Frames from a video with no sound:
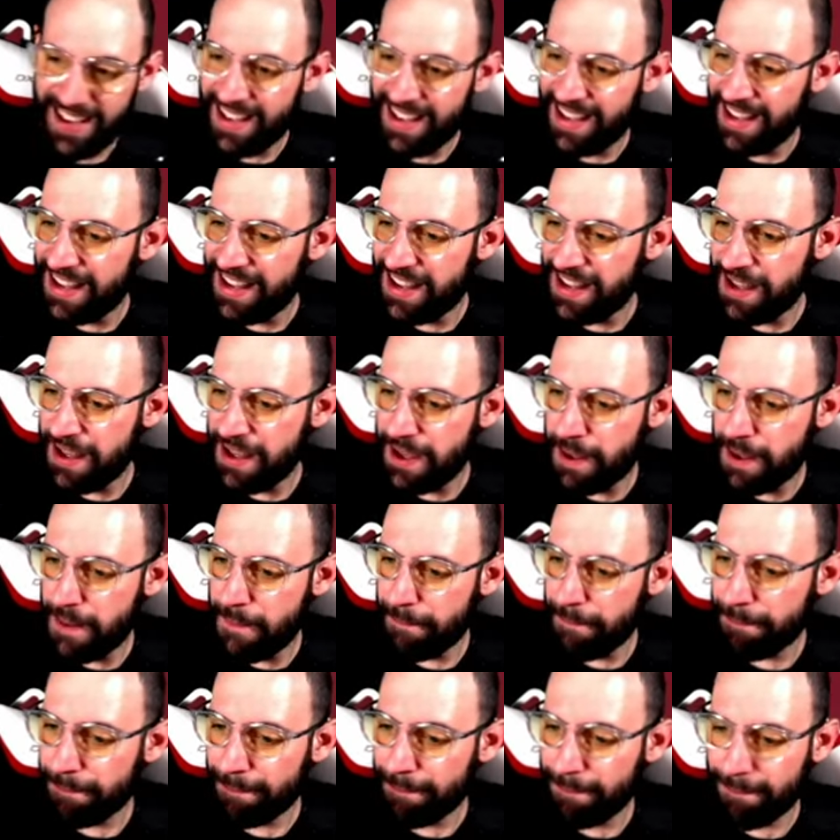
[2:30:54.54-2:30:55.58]

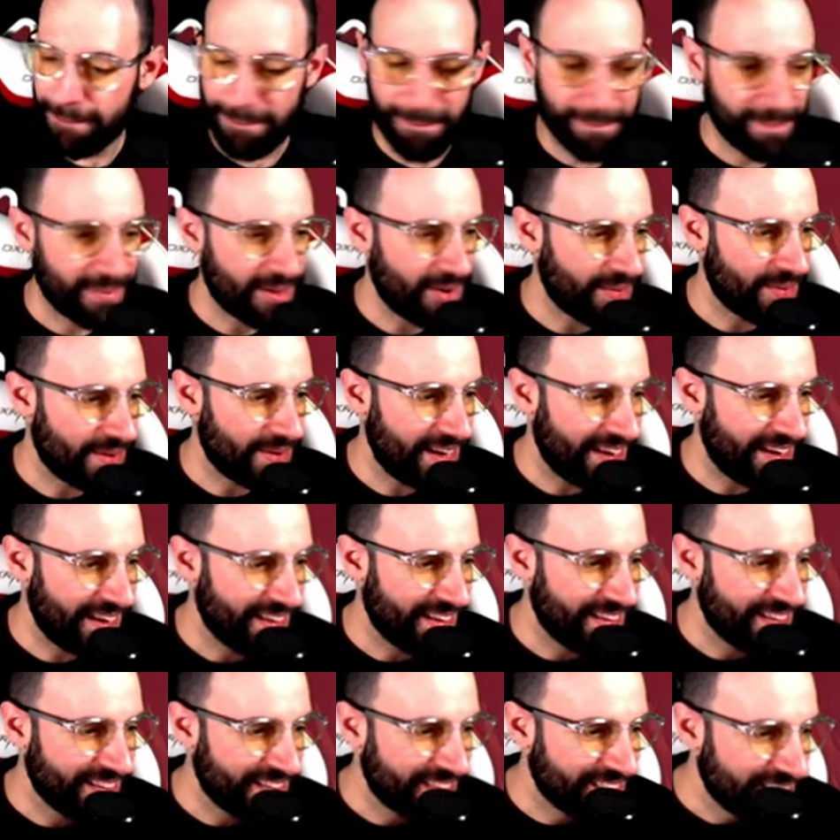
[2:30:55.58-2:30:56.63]
Um,
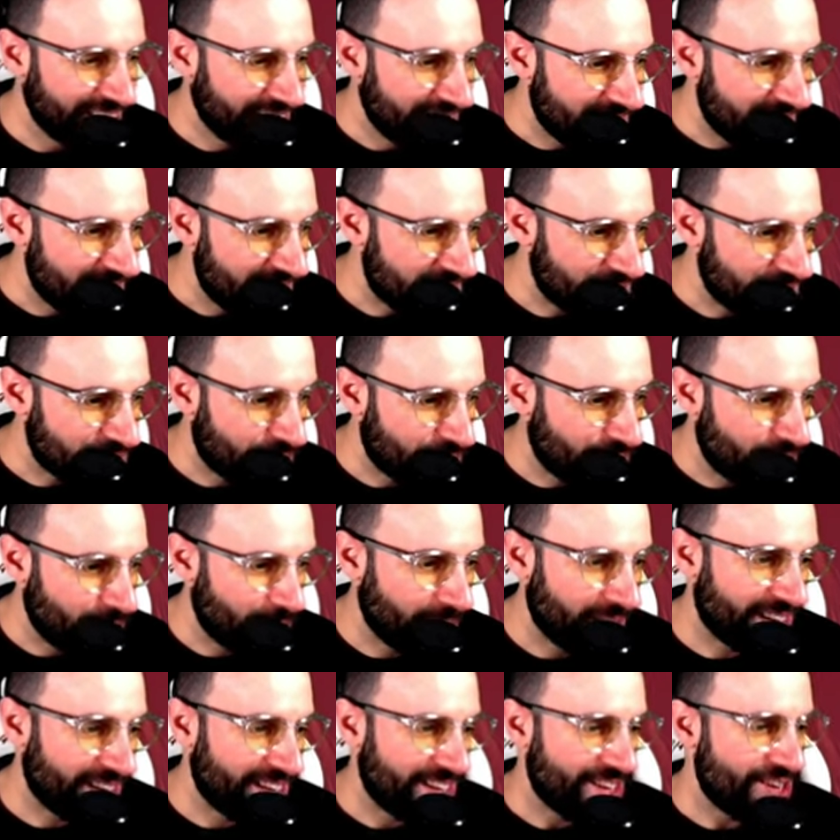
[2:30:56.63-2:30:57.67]
okay. Thanks for
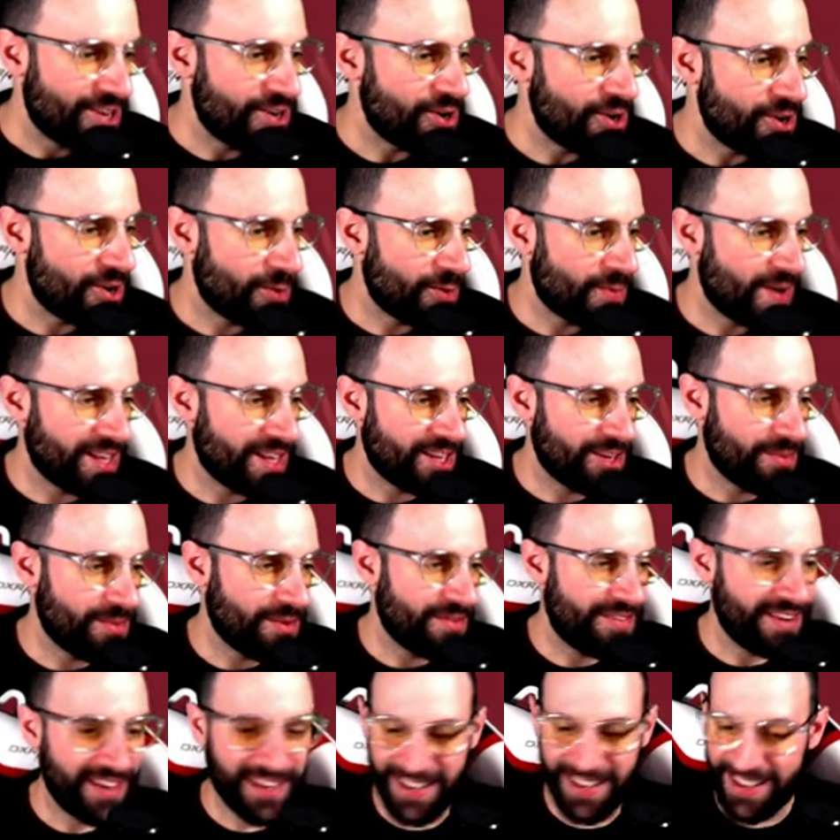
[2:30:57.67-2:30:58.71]
following. You're welcome,
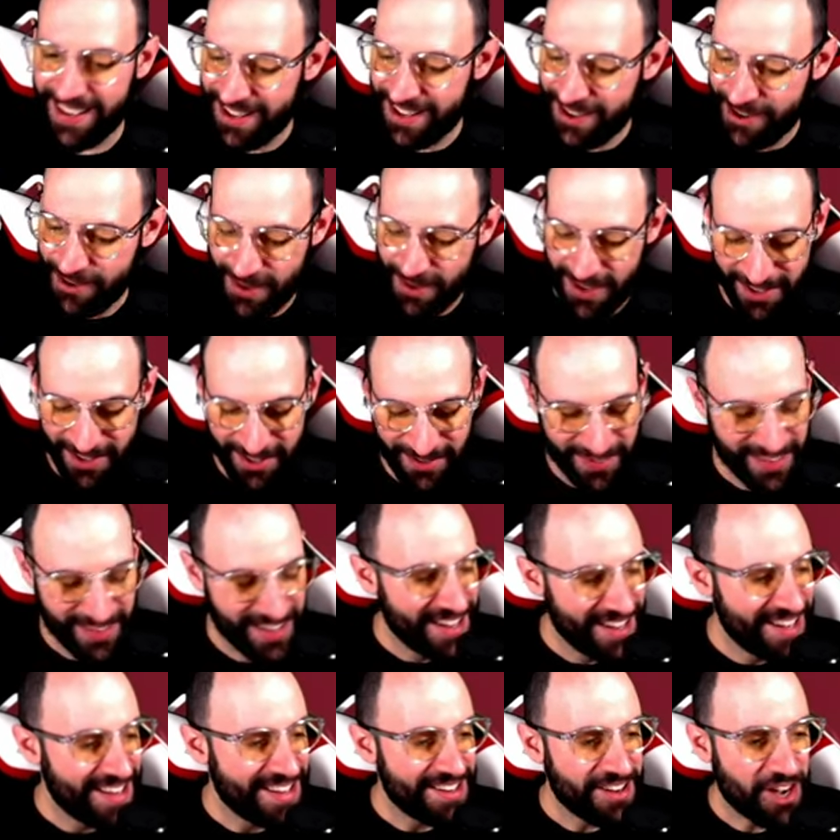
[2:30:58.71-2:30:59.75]
Ophelia. You're welcome.
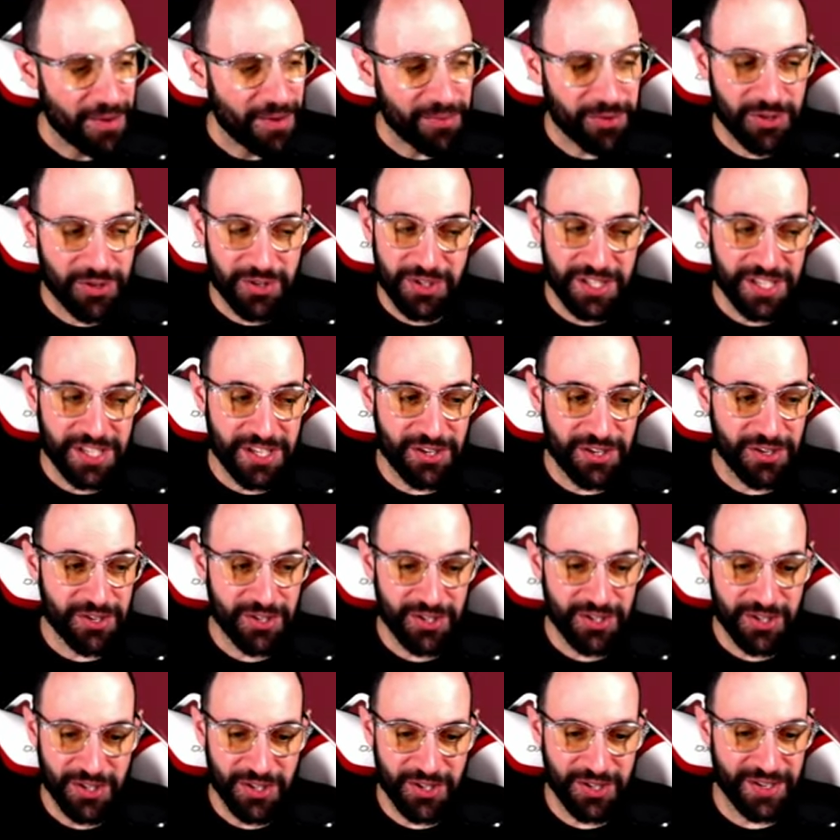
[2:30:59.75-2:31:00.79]
Hope to see you
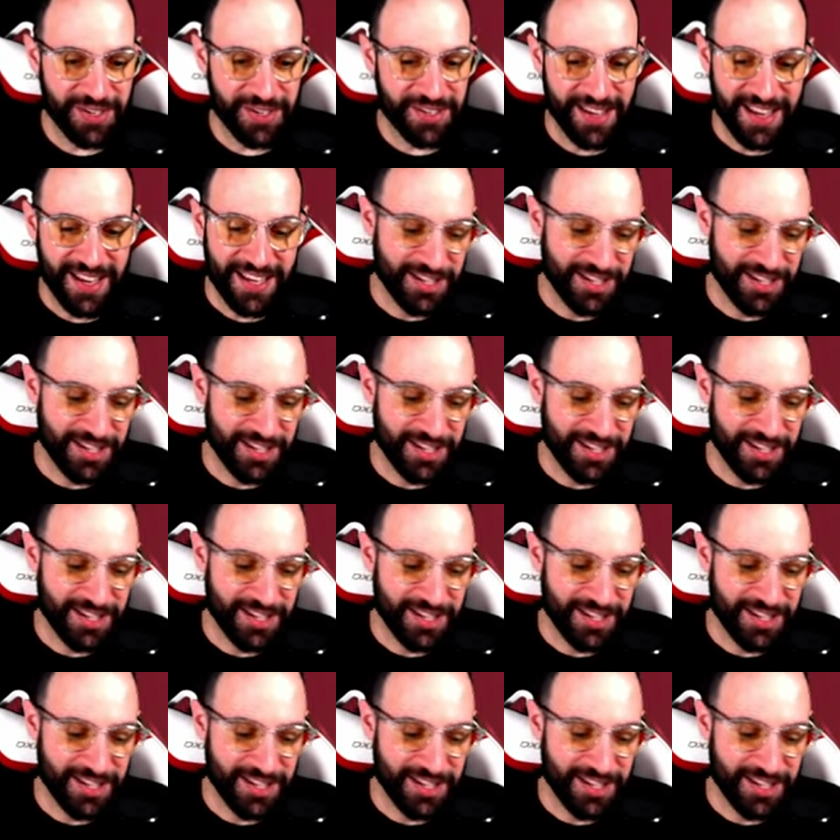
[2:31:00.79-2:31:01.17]
soon